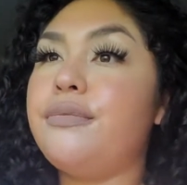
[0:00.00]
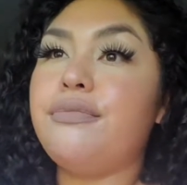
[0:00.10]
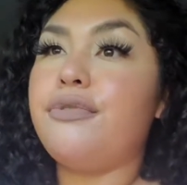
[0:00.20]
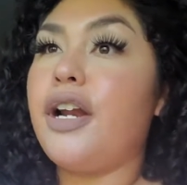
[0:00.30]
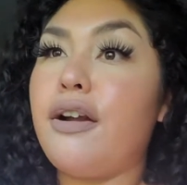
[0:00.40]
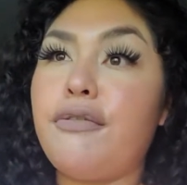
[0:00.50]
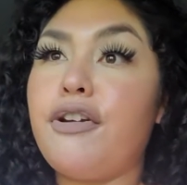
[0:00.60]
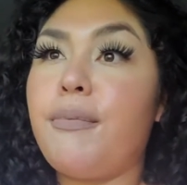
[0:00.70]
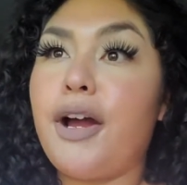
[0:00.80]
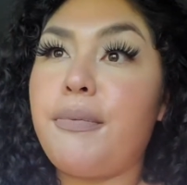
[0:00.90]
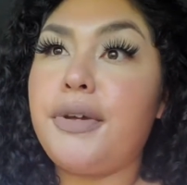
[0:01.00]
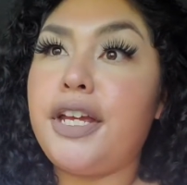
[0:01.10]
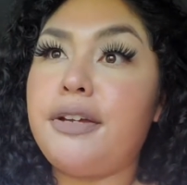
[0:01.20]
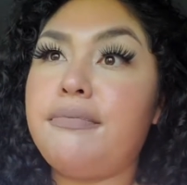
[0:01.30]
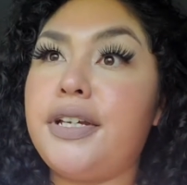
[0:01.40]
whatever about
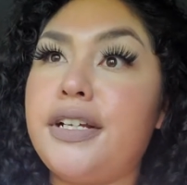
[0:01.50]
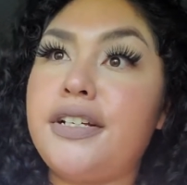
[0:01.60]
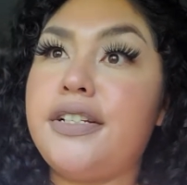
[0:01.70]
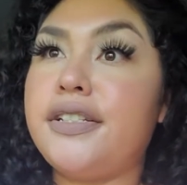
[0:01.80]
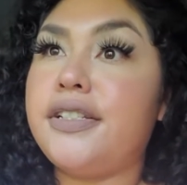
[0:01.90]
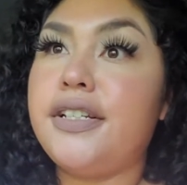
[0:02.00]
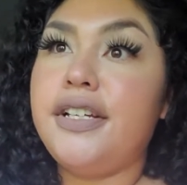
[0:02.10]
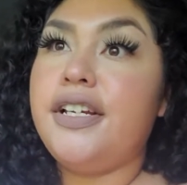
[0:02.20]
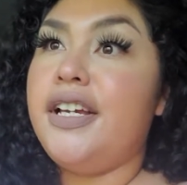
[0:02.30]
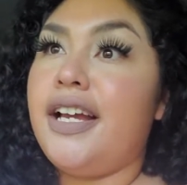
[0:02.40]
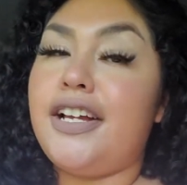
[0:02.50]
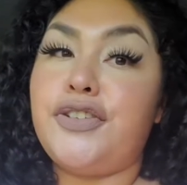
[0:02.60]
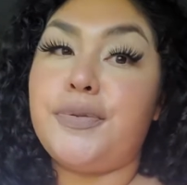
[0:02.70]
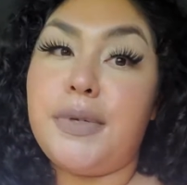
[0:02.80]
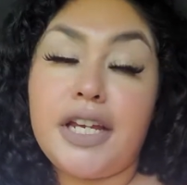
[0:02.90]
me because I
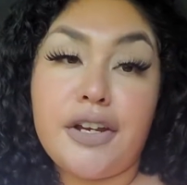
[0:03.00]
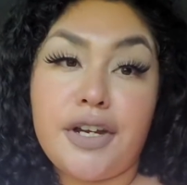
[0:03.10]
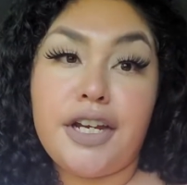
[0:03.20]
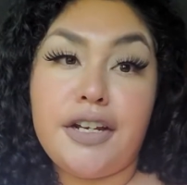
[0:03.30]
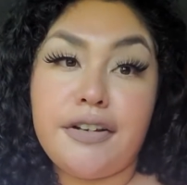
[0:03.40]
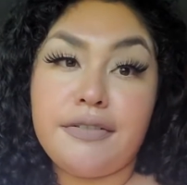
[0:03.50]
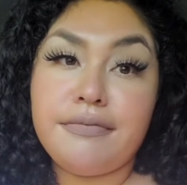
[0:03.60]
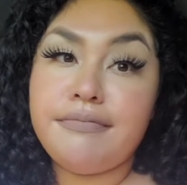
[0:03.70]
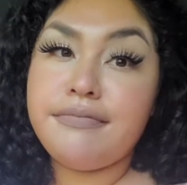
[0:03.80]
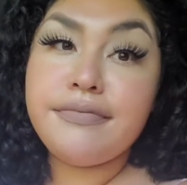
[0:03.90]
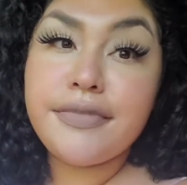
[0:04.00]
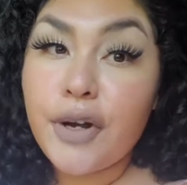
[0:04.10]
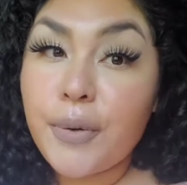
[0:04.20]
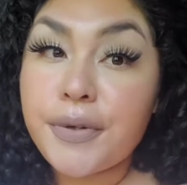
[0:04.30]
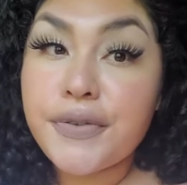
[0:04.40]
just be hearing a
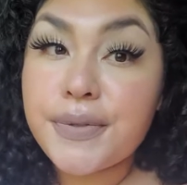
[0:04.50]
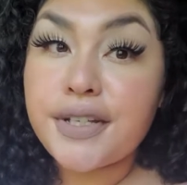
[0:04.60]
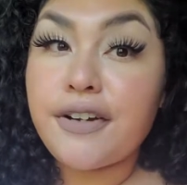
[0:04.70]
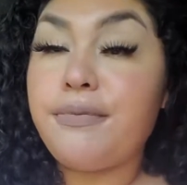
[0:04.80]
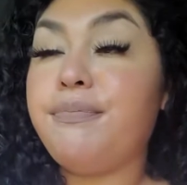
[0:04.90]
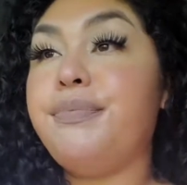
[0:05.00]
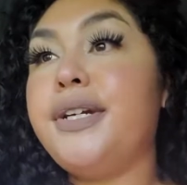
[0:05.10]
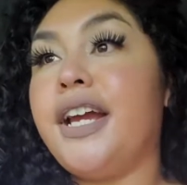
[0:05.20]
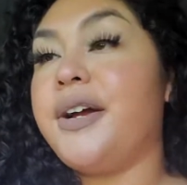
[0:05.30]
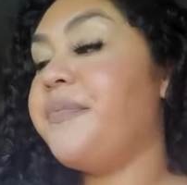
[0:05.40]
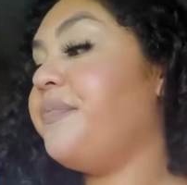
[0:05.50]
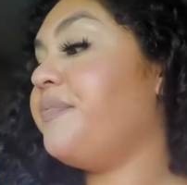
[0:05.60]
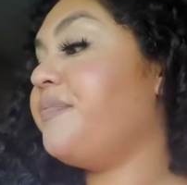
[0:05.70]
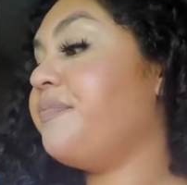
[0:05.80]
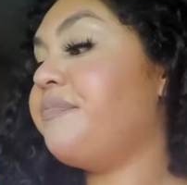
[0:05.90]
whole bunch of stuff. But yeah.
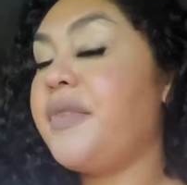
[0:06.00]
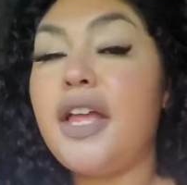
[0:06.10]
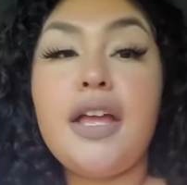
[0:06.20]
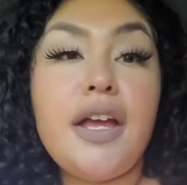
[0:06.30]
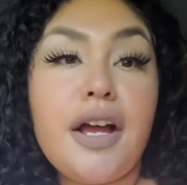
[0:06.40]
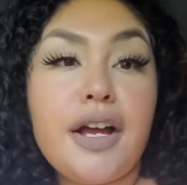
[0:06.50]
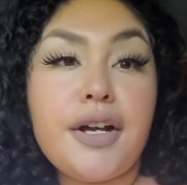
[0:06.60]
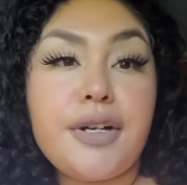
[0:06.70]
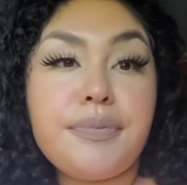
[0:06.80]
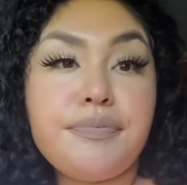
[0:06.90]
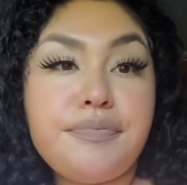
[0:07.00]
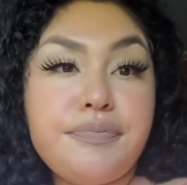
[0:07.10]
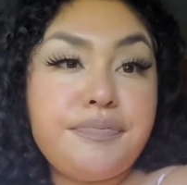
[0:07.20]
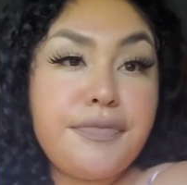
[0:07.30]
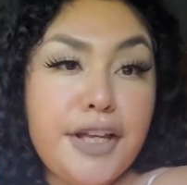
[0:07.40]
Um,
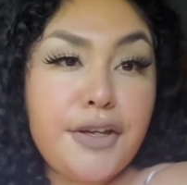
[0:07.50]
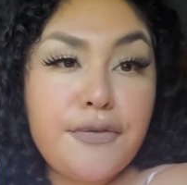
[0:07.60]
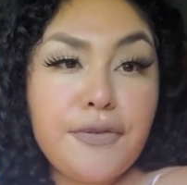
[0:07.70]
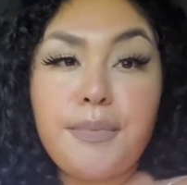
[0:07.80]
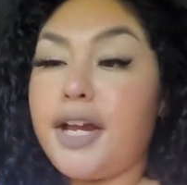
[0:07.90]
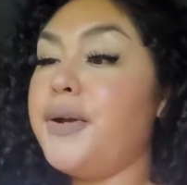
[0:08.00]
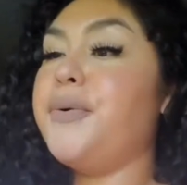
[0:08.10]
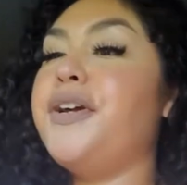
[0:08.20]
thank you for bearing